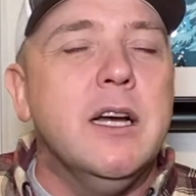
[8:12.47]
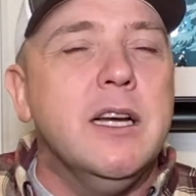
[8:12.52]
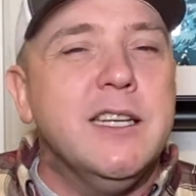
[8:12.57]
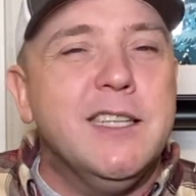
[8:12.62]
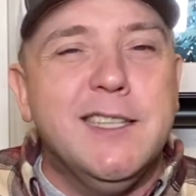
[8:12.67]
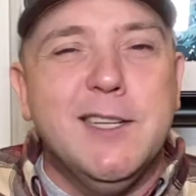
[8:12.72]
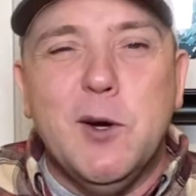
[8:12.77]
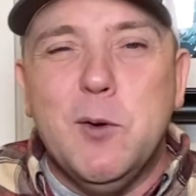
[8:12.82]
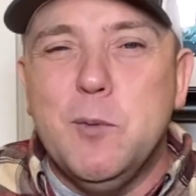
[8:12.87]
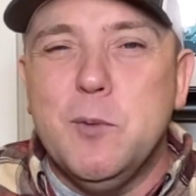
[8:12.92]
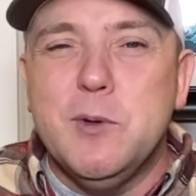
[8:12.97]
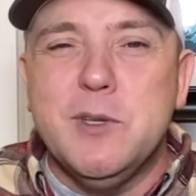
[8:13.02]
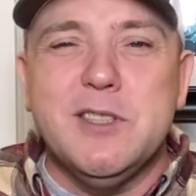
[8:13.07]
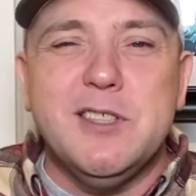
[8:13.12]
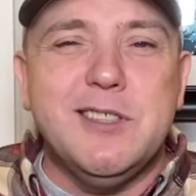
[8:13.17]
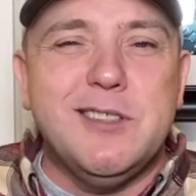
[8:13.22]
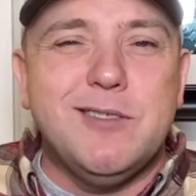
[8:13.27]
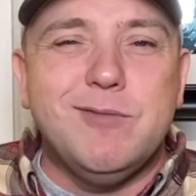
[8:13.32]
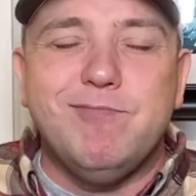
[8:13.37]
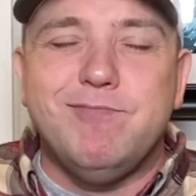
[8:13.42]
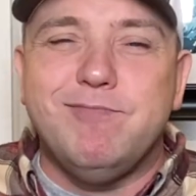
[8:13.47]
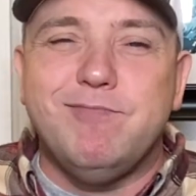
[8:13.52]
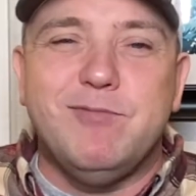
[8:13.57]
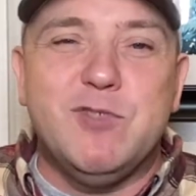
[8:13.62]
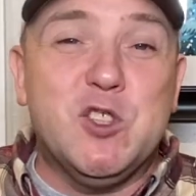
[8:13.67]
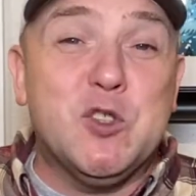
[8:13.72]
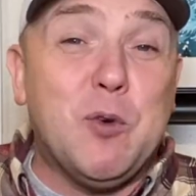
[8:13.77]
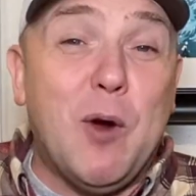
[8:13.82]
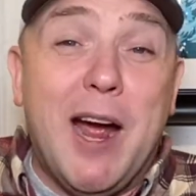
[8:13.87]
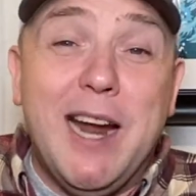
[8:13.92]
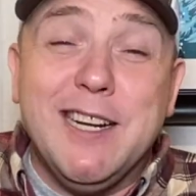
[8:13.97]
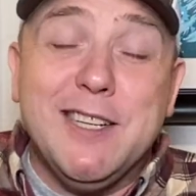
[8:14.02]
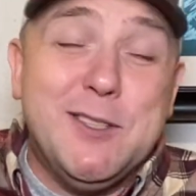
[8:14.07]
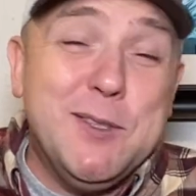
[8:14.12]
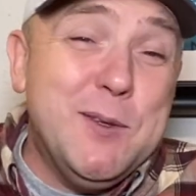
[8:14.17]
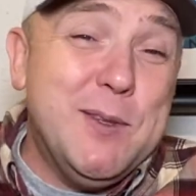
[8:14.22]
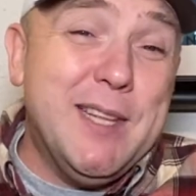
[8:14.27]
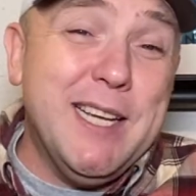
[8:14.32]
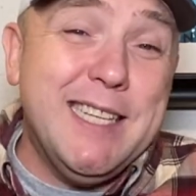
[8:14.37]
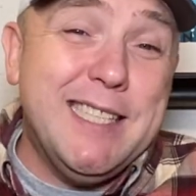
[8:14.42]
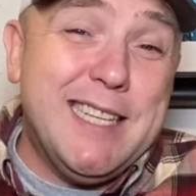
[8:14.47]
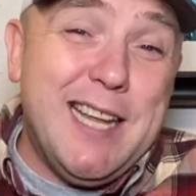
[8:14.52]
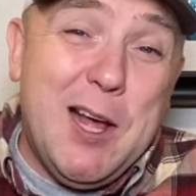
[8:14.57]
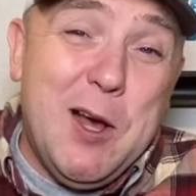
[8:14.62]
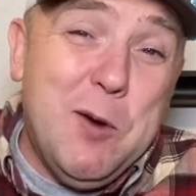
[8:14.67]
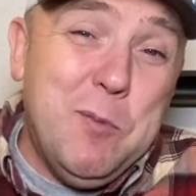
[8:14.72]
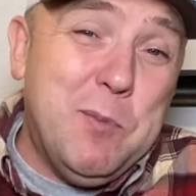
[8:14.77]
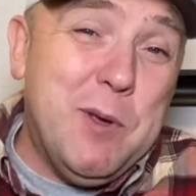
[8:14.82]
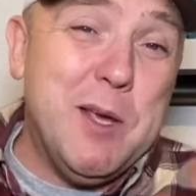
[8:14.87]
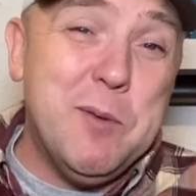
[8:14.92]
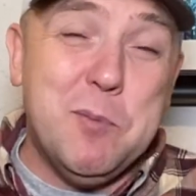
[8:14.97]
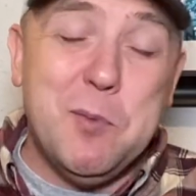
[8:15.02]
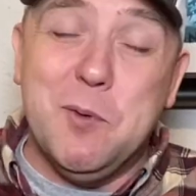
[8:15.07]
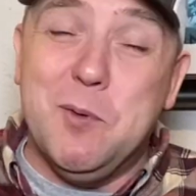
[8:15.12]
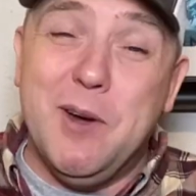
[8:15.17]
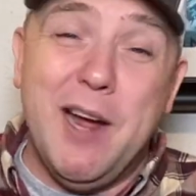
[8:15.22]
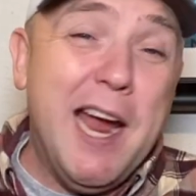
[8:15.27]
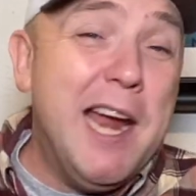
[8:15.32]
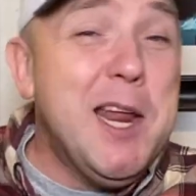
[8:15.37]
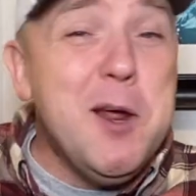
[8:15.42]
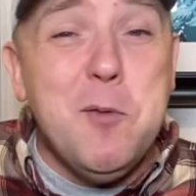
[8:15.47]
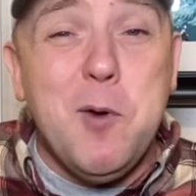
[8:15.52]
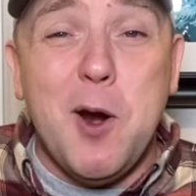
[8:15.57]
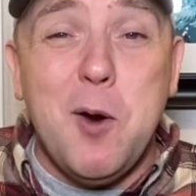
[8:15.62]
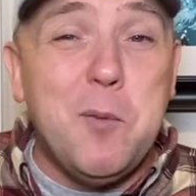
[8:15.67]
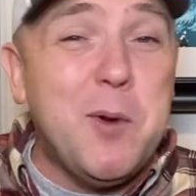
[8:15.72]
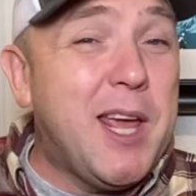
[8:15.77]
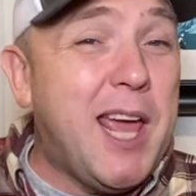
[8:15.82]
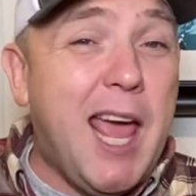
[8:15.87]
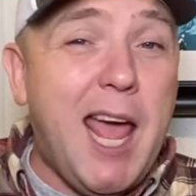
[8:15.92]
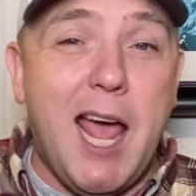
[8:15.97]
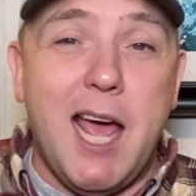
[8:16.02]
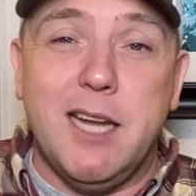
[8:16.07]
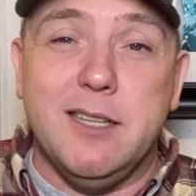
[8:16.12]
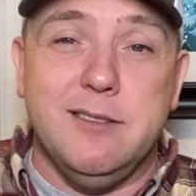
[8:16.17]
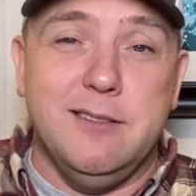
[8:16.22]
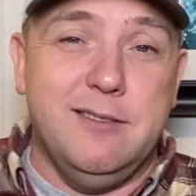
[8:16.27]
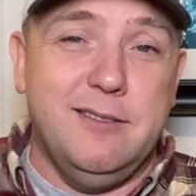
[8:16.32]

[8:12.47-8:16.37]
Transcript: You know, we're just trying to do things to help people anywhere we can.